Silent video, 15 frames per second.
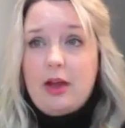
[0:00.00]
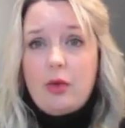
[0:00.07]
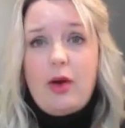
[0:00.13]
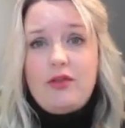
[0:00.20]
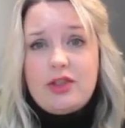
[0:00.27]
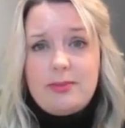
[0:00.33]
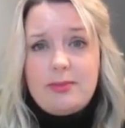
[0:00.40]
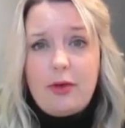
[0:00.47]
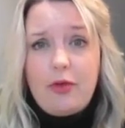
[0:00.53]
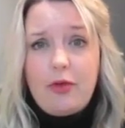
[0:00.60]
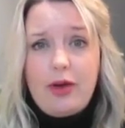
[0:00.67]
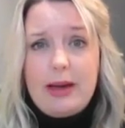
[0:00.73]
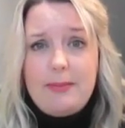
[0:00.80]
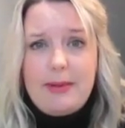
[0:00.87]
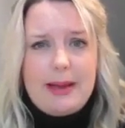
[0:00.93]
me, well, I've done my
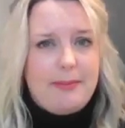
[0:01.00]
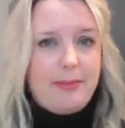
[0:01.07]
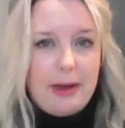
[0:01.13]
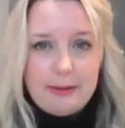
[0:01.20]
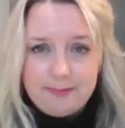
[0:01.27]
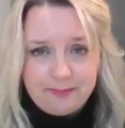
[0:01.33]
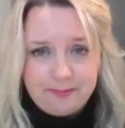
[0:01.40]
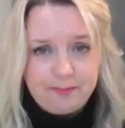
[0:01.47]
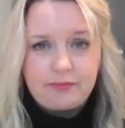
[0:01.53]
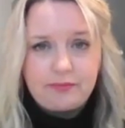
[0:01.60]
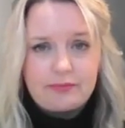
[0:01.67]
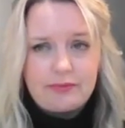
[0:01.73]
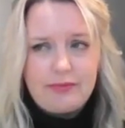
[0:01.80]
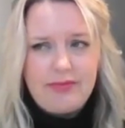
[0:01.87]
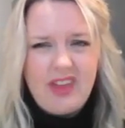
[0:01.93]
freebie, but
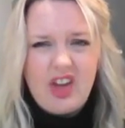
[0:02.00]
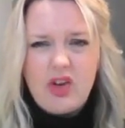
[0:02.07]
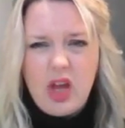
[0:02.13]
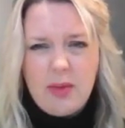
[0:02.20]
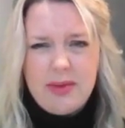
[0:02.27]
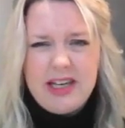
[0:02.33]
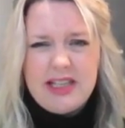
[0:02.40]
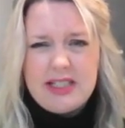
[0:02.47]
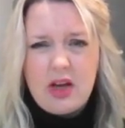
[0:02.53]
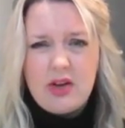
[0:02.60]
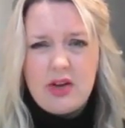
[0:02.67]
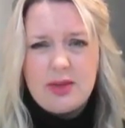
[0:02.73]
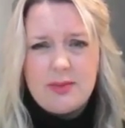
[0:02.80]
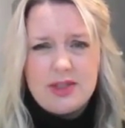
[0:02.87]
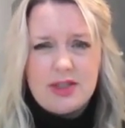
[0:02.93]
nobody
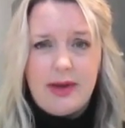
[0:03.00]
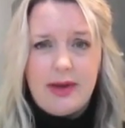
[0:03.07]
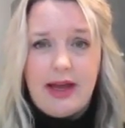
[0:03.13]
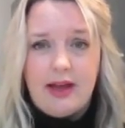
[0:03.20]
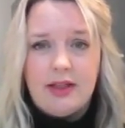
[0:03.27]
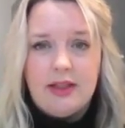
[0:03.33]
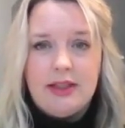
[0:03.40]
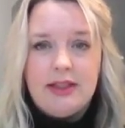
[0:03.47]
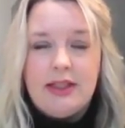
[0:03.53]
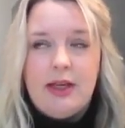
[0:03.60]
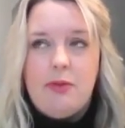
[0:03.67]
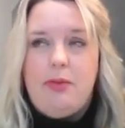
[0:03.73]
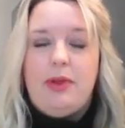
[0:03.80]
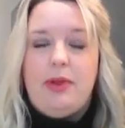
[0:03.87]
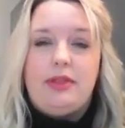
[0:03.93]
signed up to it.
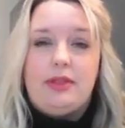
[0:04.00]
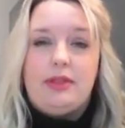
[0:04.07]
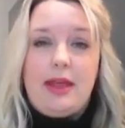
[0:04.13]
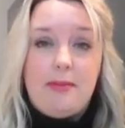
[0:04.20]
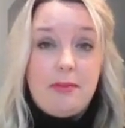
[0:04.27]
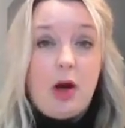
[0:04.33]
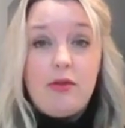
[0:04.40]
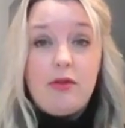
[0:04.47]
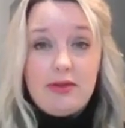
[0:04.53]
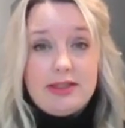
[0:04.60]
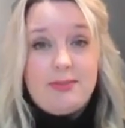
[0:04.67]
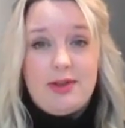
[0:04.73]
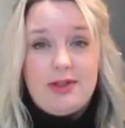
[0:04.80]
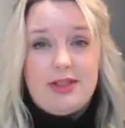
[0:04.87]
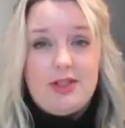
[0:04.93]
But then my
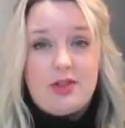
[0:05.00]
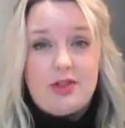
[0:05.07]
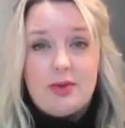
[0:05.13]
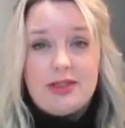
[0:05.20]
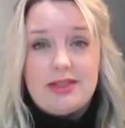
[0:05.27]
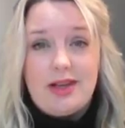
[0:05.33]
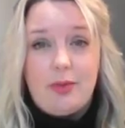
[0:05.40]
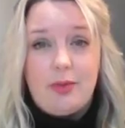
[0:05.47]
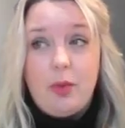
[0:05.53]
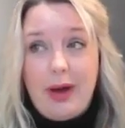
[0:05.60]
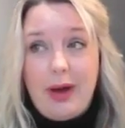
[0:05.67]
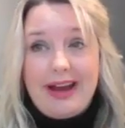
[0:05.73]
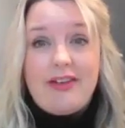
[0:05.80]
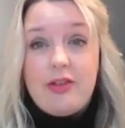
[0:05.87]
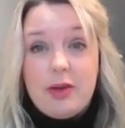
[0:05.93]
response is always like, well,
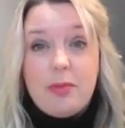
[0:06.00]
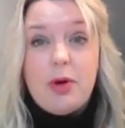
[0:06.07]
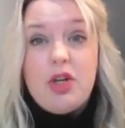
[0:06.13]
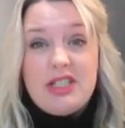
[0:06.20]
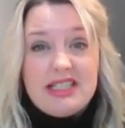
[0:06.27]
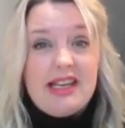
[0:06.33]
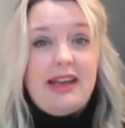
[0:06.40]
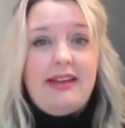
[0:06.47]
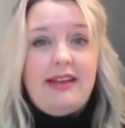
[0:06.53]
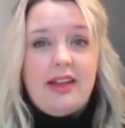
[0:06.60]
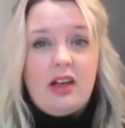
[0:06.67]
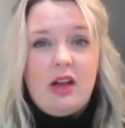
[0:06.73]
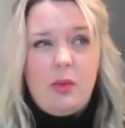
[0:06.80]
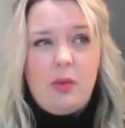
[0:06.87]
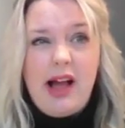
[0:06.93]
where have you put it? And
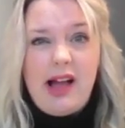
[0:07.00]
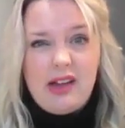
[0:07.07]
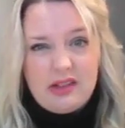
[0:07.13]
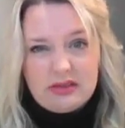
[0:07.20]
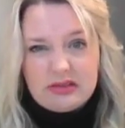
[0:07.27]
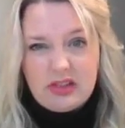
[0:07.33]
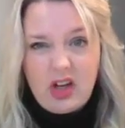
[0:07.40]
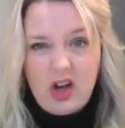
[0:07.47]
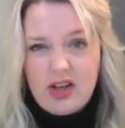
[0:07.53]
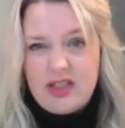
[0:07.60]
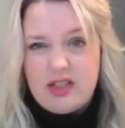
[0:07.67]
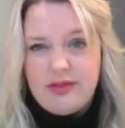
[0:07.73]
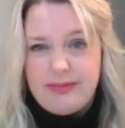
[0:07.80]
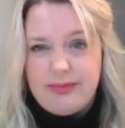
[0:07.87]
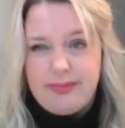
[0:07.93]
they're like, well,
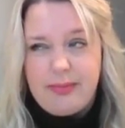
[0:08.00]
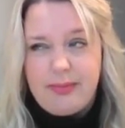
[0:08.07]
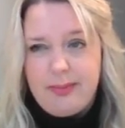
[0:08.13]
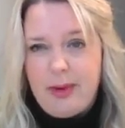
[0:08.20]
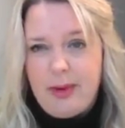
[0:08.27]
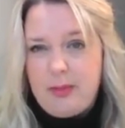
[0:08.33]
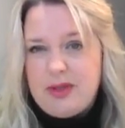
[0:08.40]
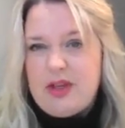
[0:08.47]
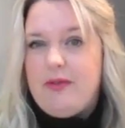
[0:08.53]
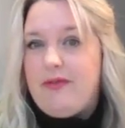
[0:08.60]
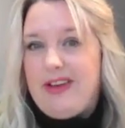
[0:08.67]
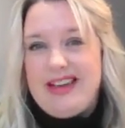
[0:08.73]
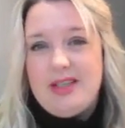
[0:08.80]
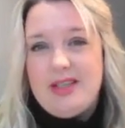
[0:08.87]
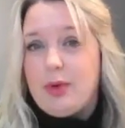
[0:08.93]
kind of popped it
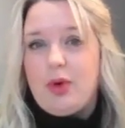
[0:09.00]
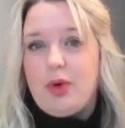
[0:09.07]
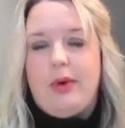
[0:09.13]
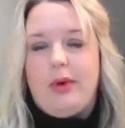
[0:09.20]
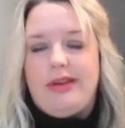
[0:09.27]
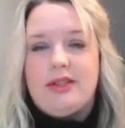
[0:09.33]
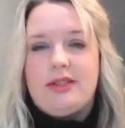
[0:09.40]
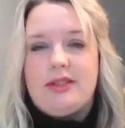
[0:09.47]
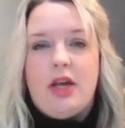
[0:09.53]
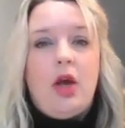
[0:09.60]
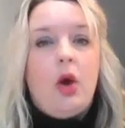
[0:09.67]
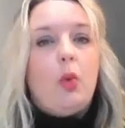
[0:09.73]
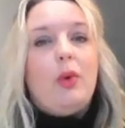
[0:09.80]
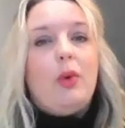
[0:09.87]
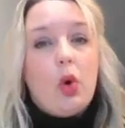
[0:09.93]
on Facebook once.
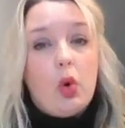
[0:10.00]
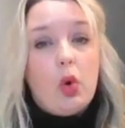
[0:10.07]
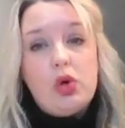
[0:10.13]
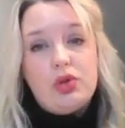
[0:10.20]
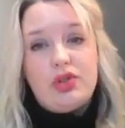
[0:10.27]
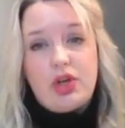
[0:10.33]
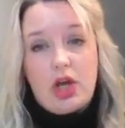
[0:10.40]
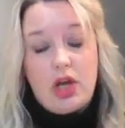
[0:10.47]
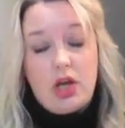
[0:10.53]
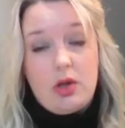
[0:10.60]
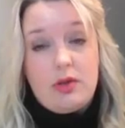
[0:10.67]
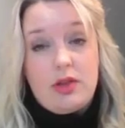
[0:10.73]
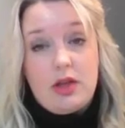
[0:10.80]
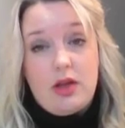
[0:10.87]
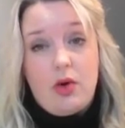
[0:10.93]
We all
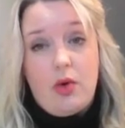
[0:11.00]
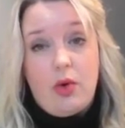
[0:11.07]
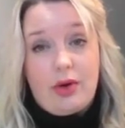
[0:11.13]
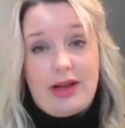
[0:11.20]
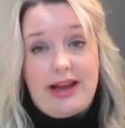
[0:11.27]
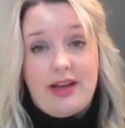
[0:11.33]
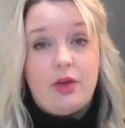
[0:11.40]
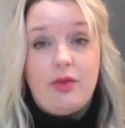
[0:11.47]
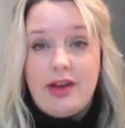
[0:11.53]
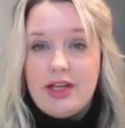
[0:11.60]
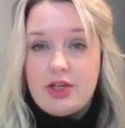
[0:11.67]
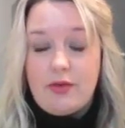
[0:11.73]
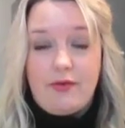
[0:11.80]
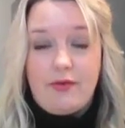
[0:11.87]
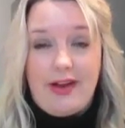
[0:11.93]
know the organic
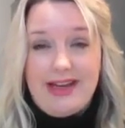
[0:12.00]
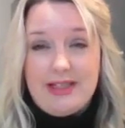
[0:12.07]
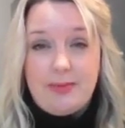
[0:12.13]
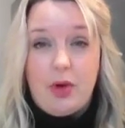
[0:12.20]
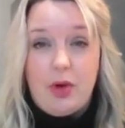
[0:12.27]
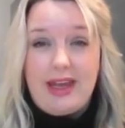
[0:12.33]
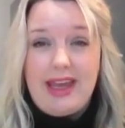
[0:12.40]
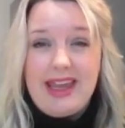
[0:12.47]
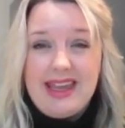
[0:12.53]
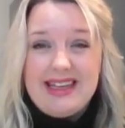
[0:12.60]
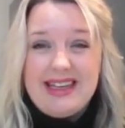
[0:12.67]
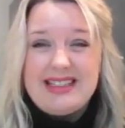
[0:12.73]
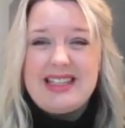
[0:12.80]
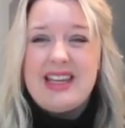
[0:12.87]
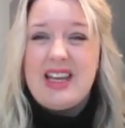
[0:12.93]
reach on Facebook
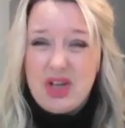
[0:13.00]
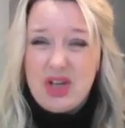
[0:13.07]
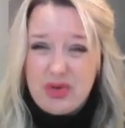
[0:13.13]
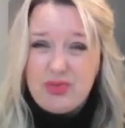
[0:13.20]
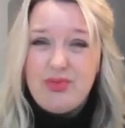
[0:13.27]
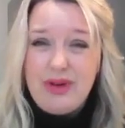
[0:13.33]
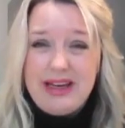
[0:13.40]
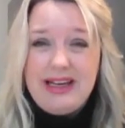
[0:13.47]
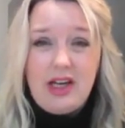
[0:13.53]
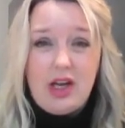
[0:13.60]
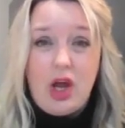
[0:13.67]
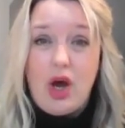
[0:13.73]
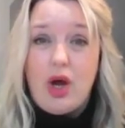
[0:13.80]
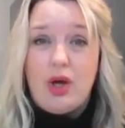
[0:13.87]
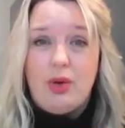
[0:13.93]
is really
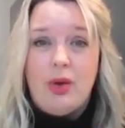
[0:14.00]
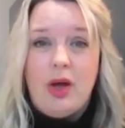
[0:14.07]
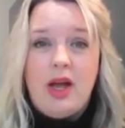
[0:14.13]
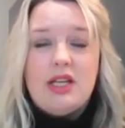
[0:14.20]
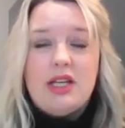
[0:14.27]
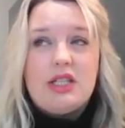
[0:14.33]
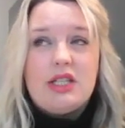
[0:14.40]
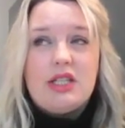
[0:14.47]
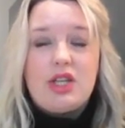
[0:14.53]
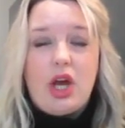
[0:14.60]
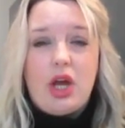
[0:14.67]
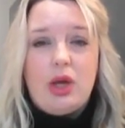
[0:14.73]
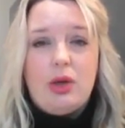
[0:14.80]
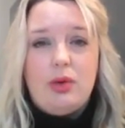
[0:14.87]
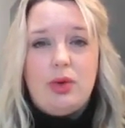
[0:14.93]
low.
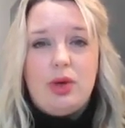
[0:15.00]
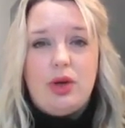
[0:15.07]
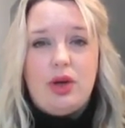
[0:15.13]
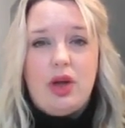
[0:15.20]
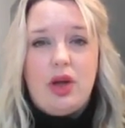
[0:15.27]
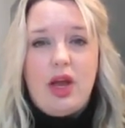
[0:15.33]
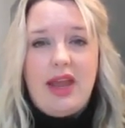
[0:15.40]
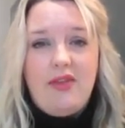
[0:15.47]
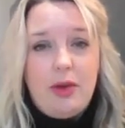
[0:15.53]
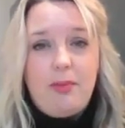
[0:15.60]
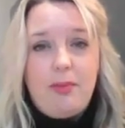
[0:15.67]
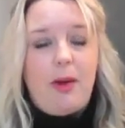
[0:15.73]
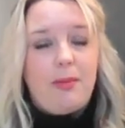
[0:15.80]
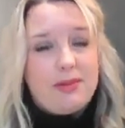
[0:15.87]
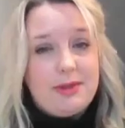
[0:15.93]
So if you
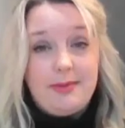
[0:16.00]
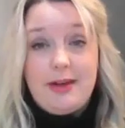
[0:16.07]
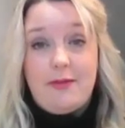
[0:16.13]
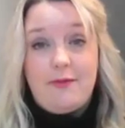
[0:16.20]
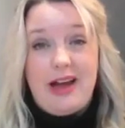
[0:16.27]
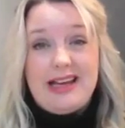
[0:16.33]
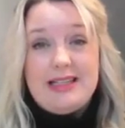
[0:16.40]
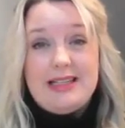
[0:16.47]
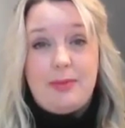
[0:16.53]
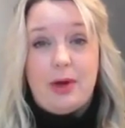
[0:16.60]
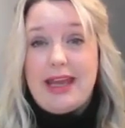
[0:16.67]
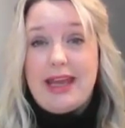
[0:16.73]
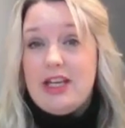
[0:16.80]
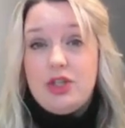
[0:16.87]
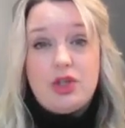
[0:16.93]
pop something on
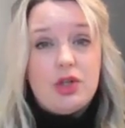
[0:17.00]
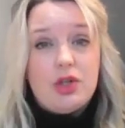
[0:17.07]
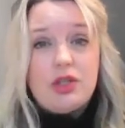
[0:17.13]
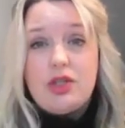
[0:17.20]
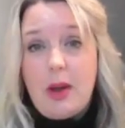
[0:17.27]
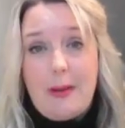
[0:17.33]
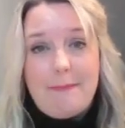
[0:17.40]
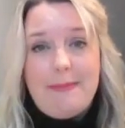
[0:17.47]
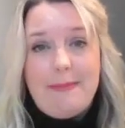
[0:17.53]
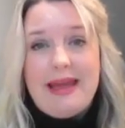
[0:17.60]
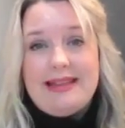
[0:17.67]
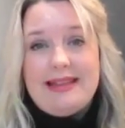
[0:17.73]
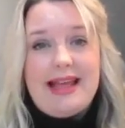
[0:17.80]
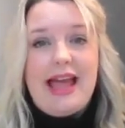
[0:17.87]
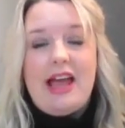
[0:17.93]
Facebook, it does not
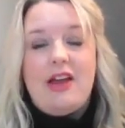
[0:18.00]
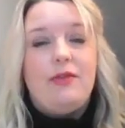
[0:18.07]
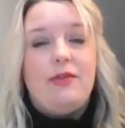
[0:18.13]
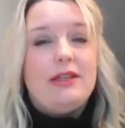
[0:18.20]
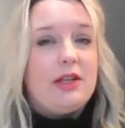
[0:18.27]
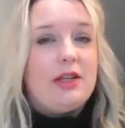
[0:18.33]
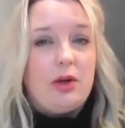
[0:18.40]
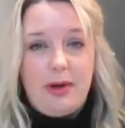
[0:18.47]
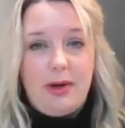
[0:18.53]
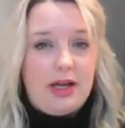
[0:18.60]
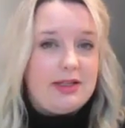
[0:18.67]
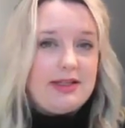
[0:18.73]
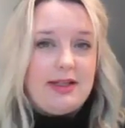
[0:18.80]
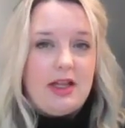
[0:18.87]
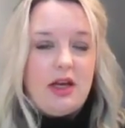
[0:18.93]
mean that every single
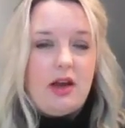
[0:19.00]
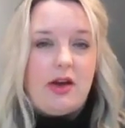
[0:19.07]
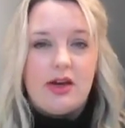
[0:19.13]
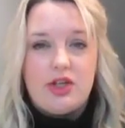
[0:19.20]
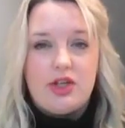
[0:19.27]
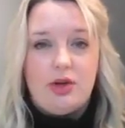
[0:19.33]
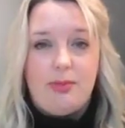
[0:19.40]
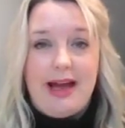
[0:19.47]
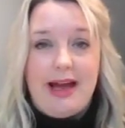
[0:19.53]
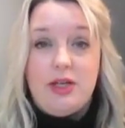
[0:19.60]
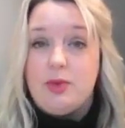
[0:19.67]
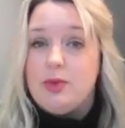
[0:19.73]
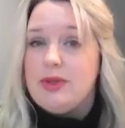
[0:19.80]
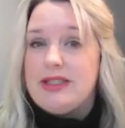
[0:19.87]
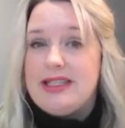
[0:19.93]
person that likes your
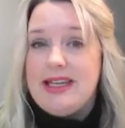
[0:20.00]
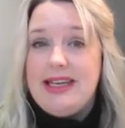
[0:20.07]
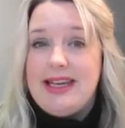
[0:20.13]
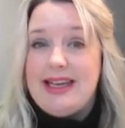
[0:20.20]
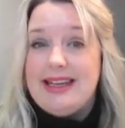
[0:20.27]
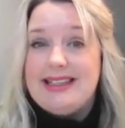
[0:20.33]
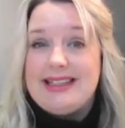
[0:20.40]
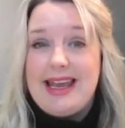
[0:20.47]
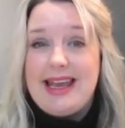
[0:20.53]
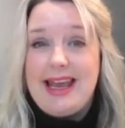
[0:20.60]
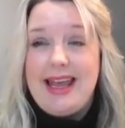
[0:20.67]
page will see it.